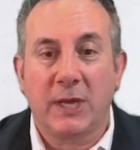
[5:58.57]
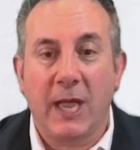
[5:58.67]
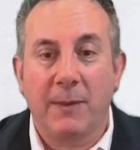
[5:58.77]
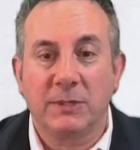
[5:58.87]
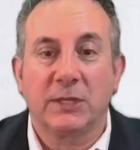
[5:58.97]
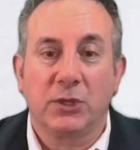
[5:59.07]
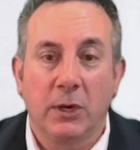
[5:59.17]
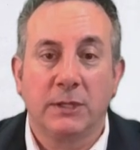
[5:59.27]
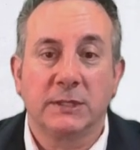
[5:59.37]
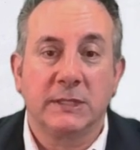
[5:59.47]
camp, it's actually
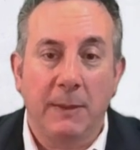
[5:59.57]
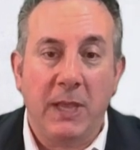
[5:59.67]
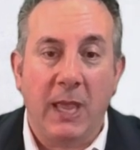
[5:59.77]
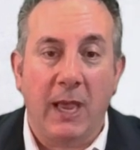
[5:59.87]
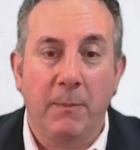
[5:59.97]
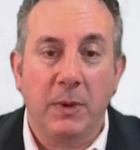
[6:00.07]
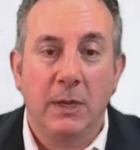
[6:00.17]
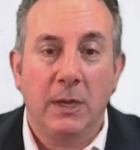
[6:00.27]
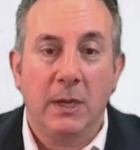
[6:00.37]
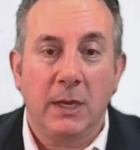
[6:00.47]
called a sub camp,
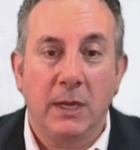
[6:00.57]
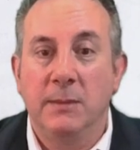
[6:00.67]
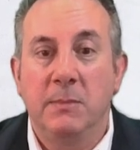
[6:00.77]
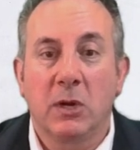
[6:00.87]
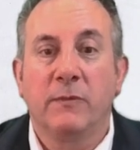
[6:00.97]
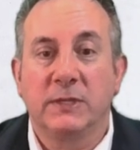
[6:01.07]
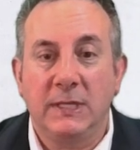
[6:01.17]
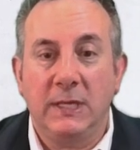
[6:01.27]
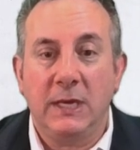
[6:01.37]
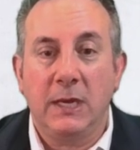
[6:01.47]
in the middle of the
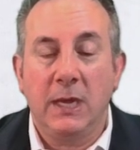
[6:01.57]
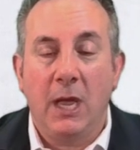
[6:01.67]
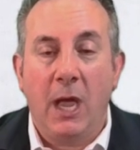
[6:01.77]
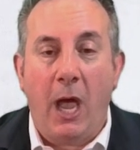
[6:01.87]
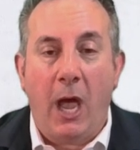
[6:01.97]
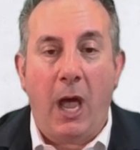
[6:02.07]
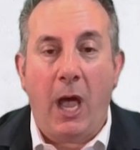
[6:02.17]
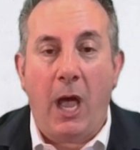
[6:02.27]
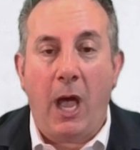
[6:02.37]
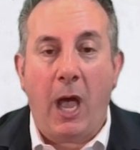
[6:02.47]
city,
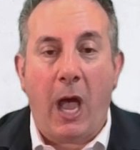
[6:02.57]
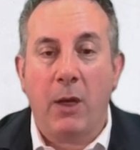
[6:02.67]
uh, I